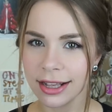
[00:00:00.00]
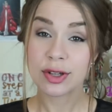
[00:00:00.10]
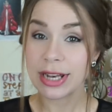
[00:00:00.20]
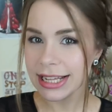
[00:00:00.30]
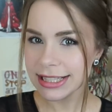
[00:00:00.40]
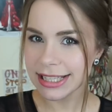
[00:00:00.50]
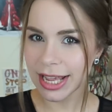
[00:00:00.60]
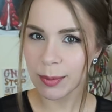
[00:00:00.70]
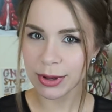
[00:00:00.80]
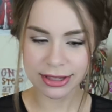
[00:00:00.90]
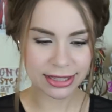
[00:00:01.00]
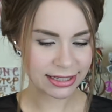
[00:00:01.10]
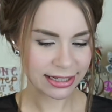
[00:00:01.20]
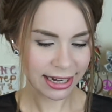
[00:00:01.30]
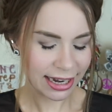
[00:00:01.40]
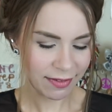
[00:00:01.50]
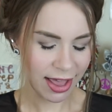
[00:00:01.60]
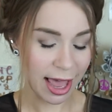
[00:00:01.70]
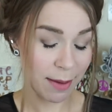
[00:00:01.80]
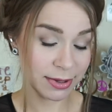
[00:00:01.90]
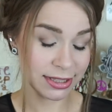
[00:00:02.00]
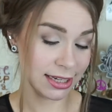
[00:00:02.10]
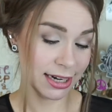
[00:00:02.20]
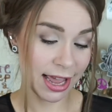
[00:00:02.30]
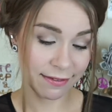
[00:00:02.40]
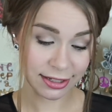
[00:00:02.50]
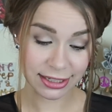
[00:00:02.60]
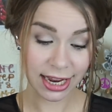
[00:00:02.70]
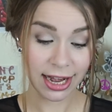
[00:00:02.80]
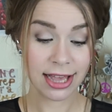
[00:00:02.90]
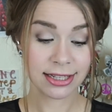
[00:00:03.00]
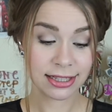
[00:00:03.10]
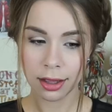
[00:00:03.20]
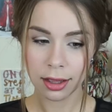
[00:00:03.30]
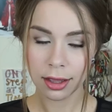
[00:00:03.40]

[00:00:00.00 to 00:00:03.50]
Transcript: So let's see what this clever app is going to have to tell us.